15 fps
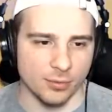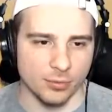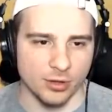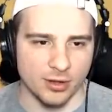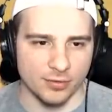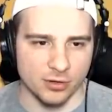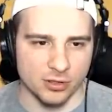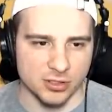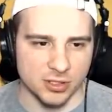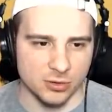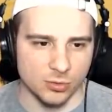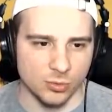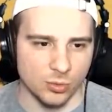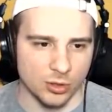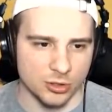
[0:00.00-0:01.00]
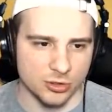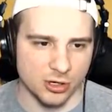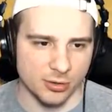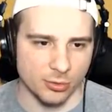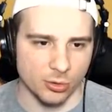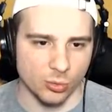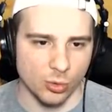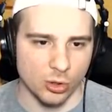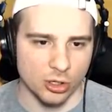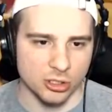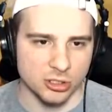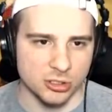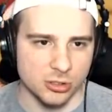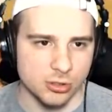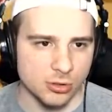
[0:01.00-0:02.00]
Livers. 1 dribble,
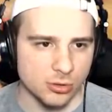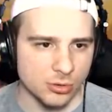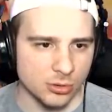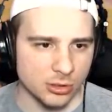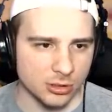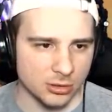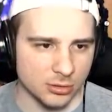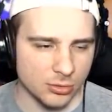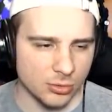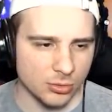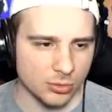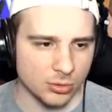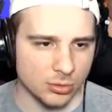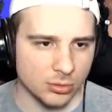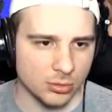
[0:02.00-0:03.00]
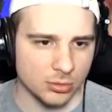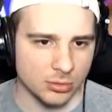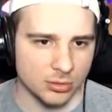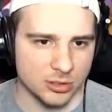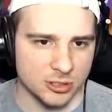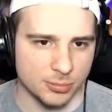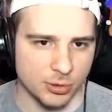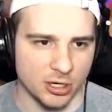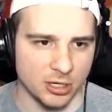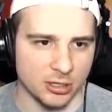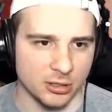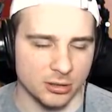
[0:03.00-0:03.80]
1, 2. Ooh, it's pretty.